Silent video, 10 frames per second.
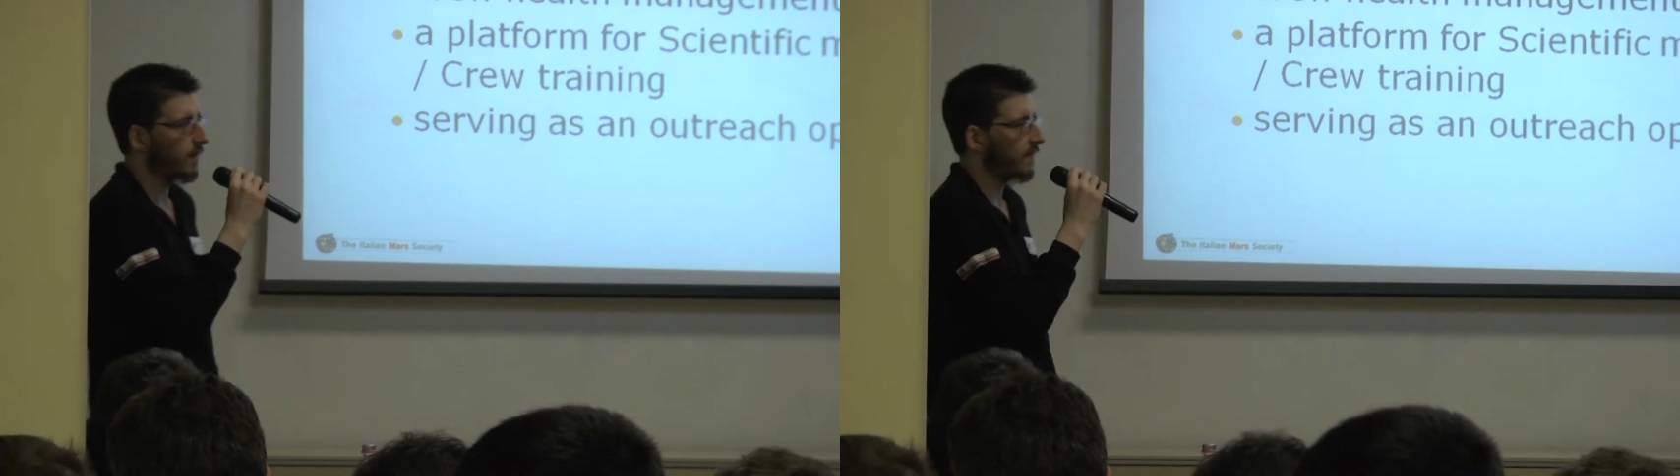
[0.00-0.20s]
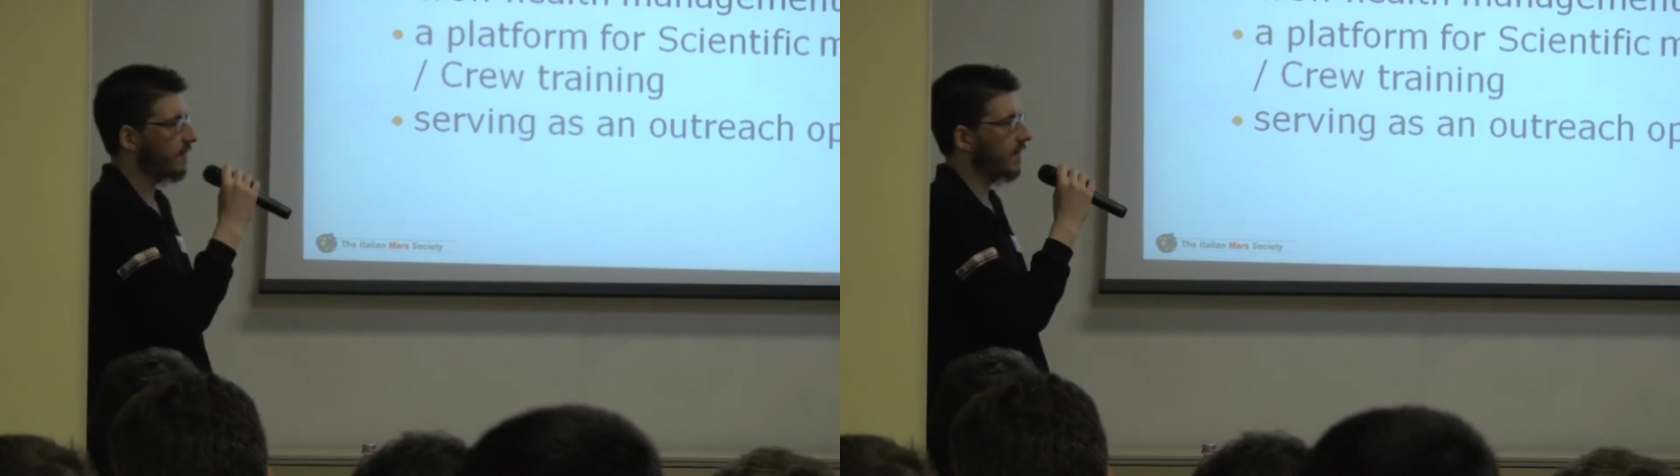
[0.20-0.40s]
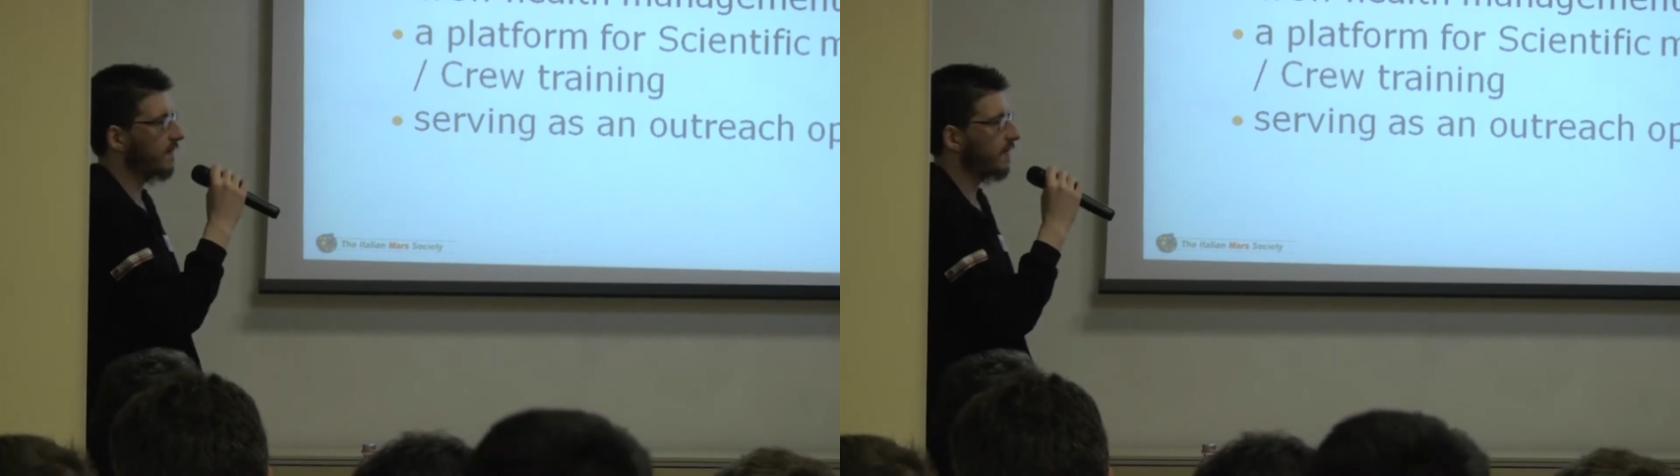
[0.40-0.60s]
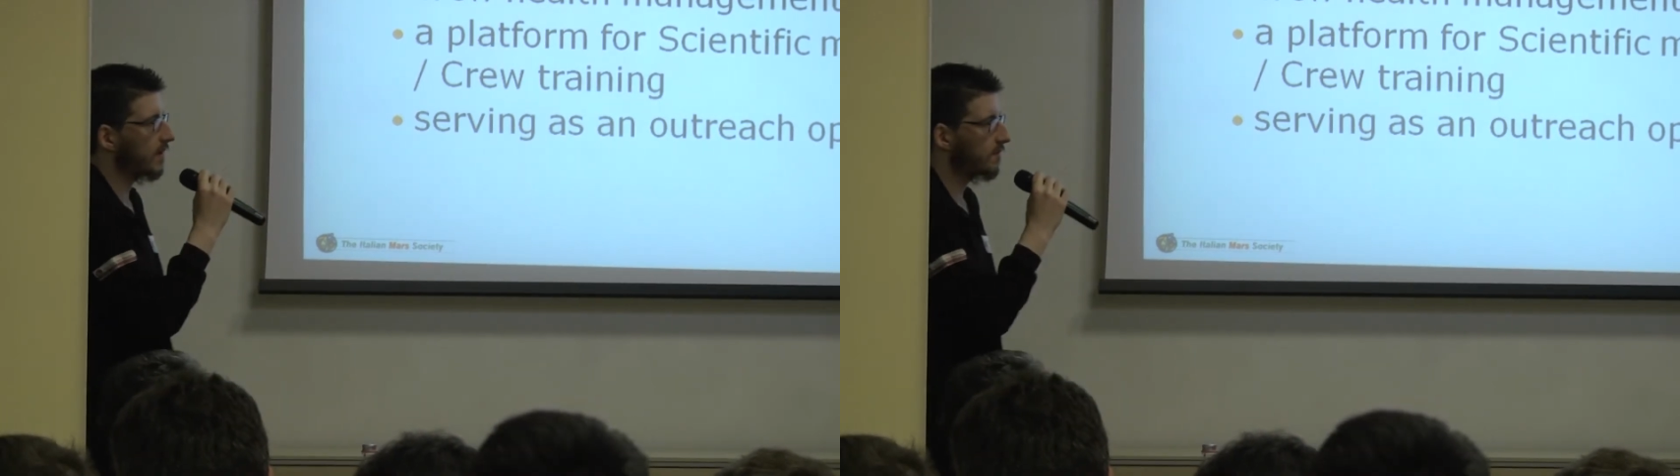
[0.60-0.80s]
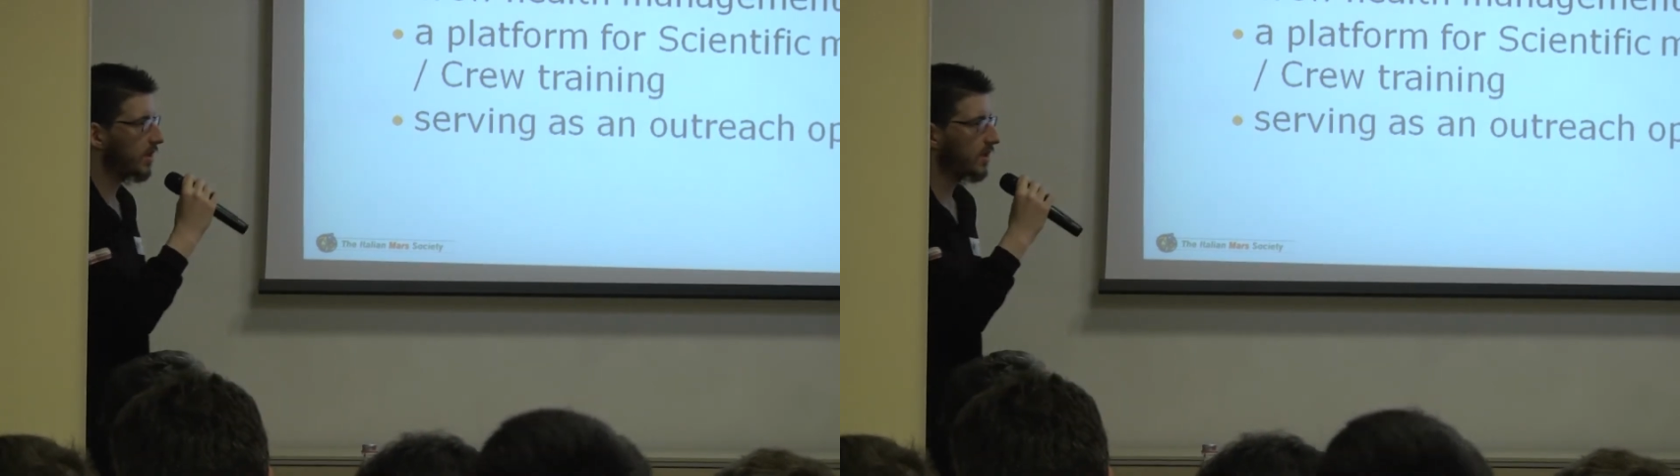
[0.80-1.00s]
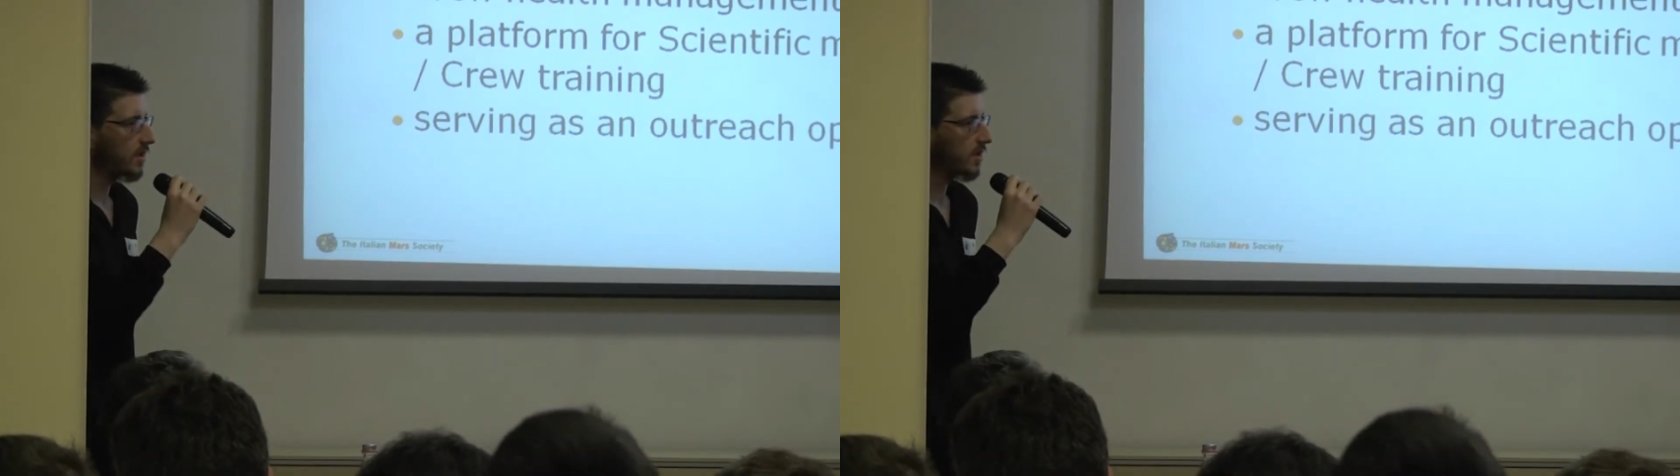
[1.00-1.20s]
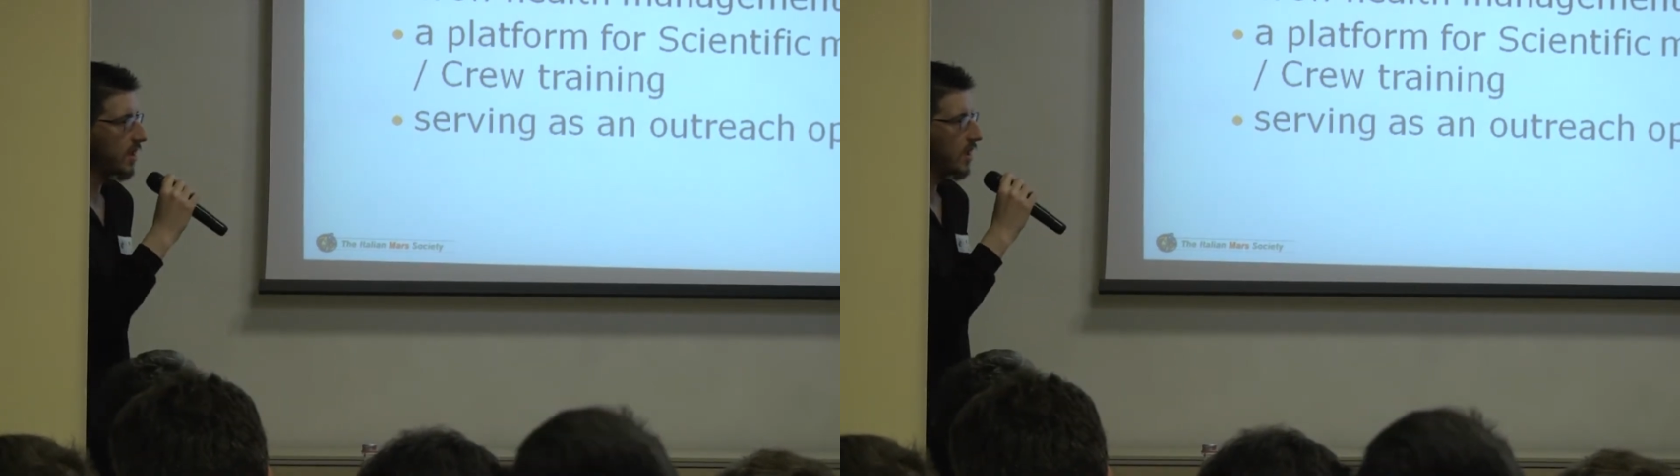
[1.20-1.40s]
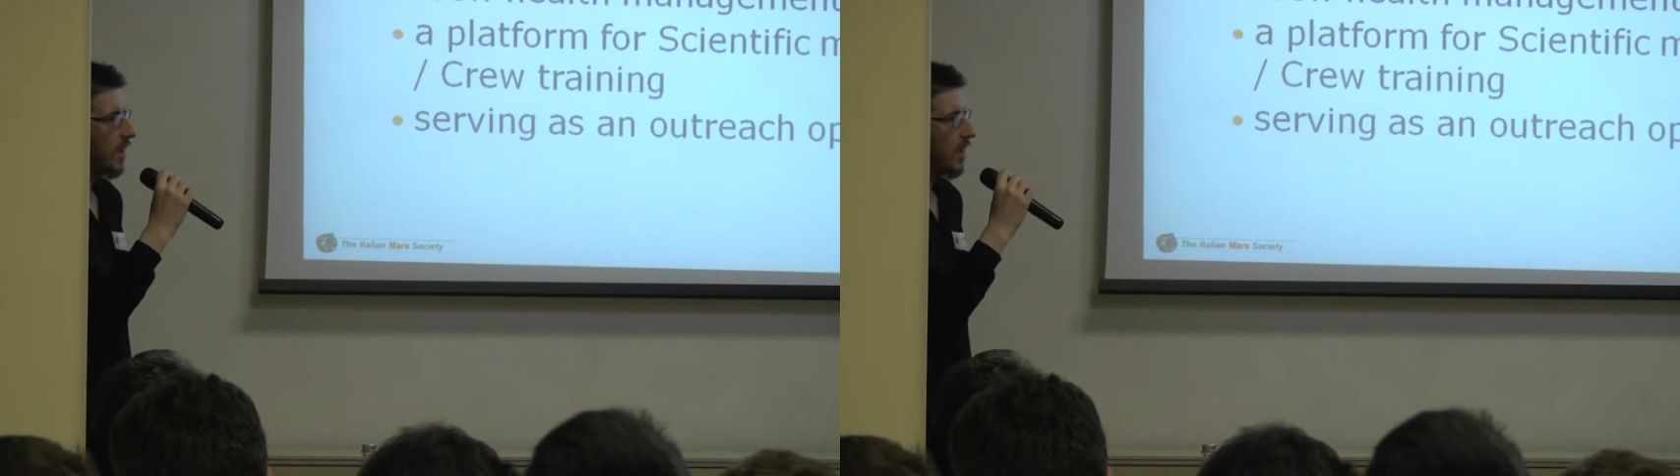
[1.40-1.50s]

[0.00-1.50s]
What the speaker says: with different mission,